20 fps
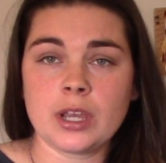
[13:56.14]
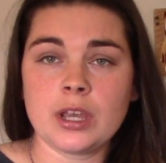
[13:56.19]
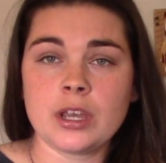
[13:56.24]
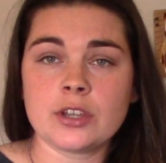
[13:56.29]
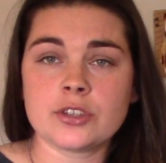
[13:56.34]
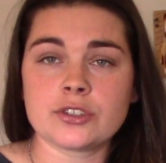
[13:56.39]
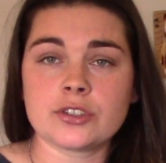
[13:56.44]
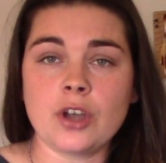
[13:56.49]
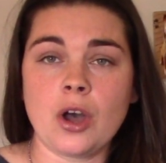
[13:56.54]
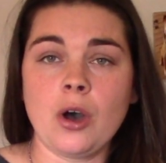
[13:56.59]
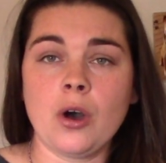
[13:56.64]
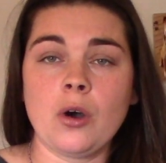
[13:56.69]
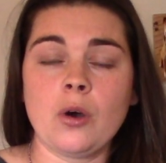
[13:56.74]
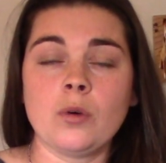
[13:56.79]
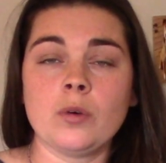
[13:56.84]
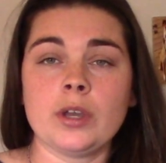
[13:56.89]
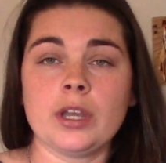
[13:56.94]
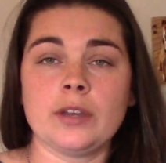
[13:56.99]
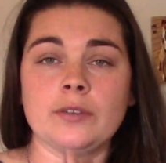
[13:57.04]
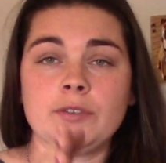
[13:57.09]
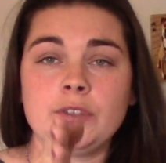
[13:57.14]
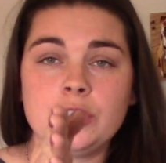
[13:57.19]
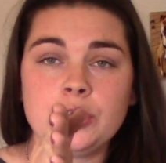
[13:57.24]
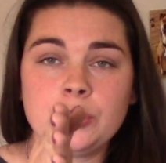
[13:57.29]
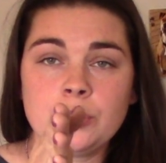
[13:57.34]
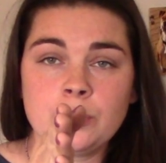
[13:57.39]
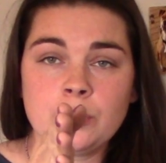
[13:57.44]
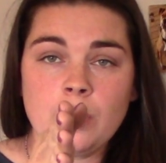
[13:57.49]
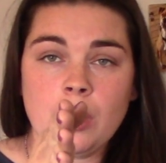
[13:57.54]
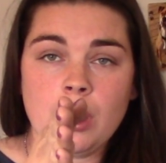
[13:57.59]
So if
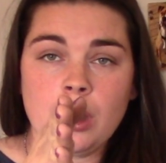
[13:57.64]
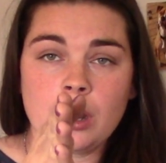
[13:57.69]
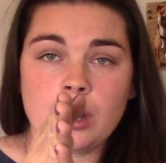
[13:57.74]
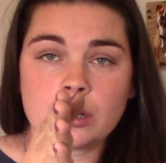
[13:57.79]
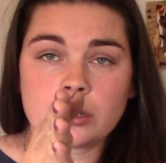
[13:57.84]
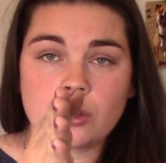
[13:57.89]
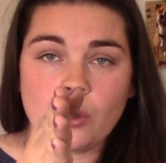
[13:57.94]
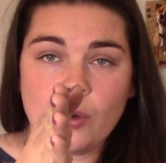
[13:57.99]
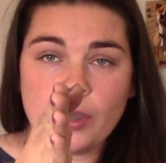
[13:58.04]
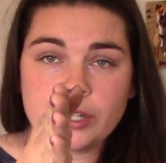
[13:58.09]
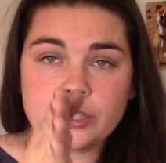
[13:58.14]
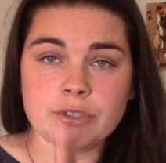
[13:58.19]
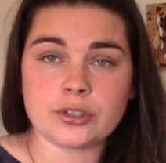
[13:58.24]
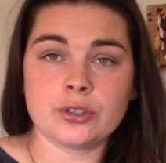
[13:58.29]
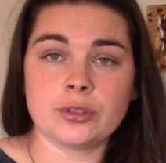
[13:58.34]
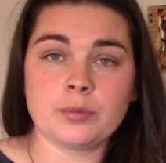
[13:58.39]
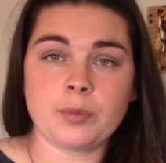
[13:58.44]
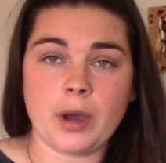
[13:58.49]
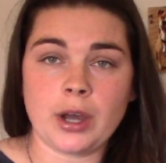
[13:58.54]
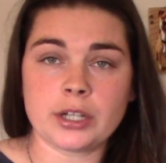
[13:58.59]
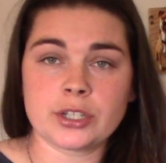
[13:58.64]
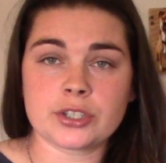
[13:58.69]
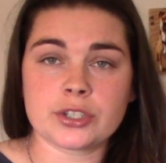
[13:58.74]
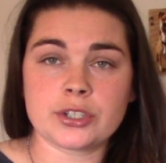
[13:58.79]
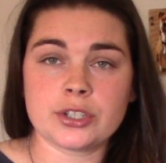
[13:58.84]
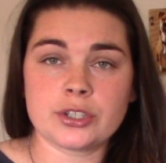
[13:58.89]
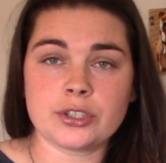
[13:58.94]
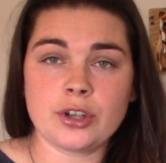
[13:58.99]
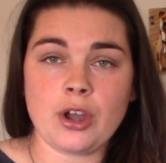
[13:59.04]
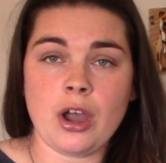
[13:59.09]
you are going to punish
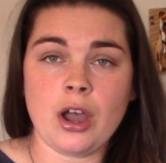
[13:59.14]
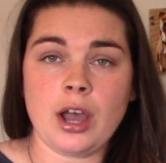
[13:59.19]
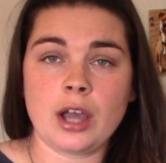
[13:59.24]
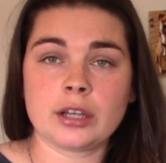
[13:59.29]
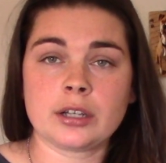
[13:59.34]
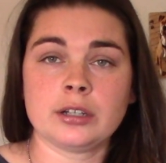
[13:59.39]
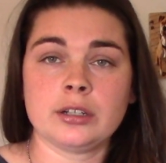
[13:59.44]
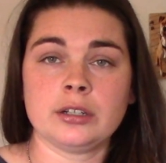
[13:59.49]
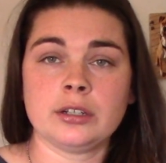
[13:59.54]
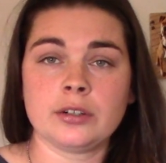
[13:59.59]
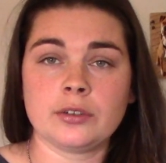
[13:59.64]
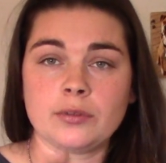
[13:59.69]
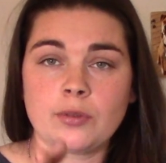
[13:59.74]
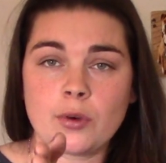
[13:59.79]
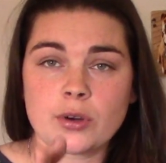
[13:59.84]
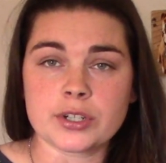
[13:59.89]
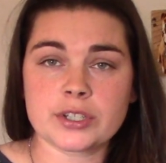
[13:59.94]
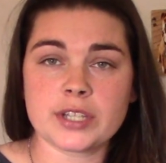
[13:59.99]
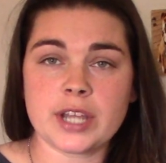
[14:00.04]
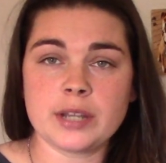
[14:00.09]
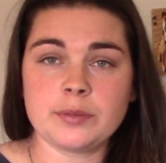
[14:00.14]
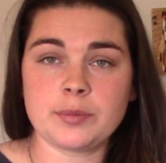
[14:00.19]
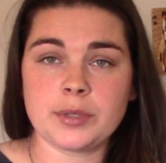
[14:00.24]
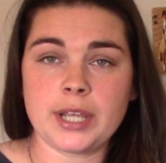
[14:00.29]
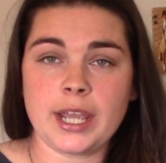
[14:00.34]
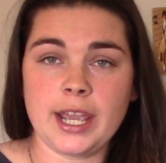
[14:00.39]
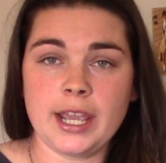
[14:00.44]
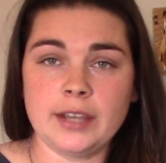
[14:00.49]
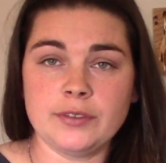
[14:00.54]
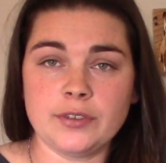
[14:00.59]
the dog for said
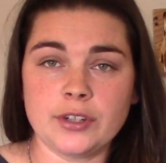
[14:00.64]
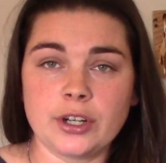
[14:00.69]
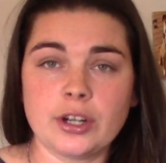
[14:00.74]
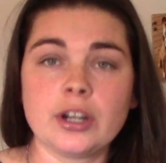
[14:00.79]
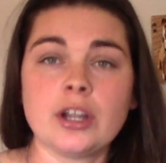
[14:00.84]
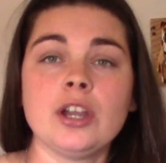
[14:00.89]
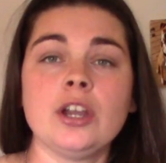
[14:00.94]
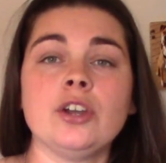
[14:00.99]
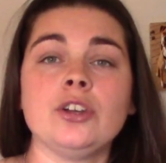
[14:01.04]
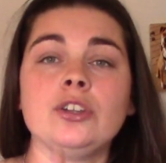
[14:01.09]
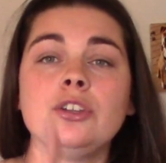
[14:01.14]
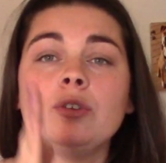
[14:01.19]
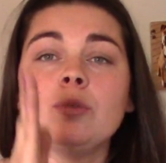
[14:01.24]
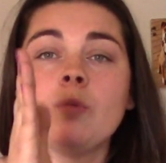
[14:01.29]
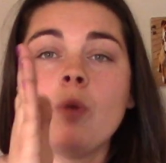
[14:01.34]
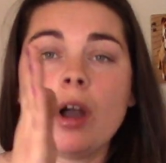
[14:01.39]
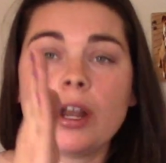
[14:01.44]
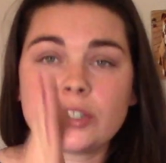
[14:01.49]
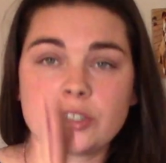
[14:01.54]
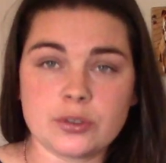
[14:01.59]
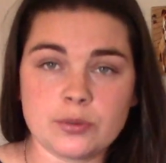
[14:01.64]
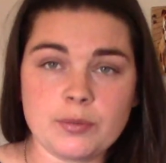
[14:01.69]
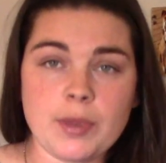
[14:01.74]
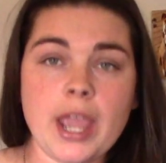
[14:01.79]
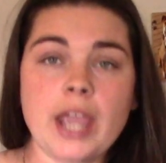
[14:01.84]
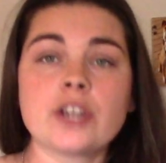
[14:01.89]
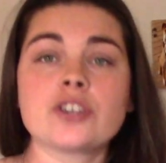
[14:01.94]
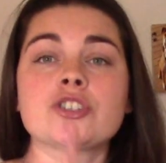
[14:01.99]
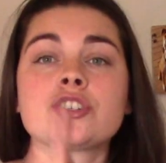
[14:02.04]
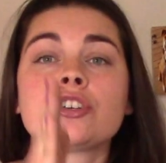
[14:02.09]
behavior, you want to
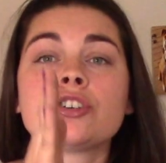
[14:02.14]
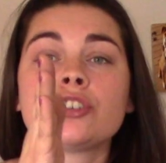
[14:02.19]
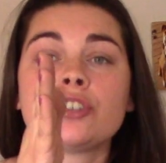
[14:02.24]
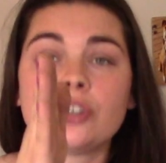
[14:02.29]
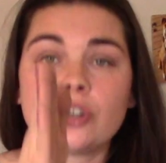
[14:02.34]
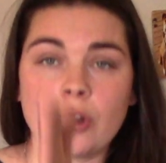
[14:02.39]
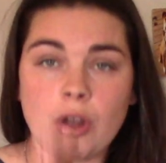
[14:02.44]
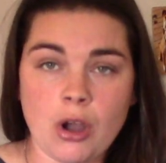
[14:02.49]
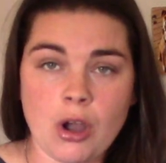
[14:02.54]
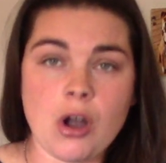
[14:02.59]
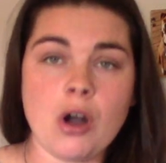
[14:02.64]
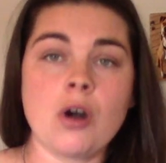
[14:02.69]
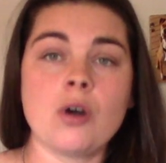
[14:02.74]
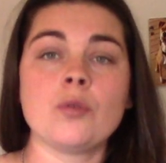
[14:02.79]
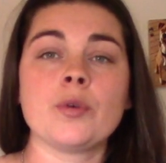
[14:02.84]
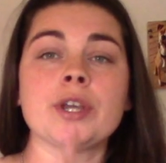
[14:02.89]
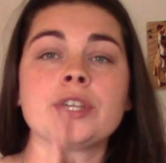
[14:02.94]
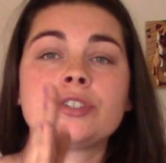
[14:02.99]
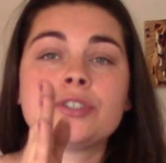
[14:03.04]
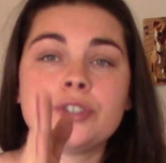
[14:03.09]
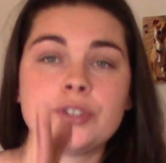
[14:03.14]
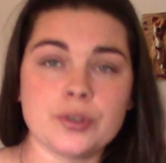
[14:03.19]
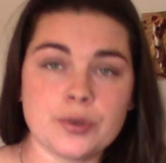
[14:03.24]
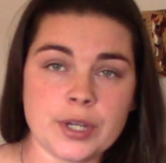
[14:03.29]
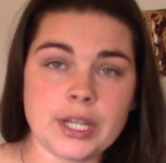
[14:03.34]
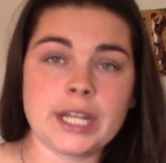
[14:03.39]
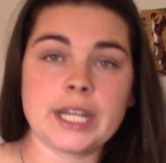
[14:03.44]
make sure you're always doing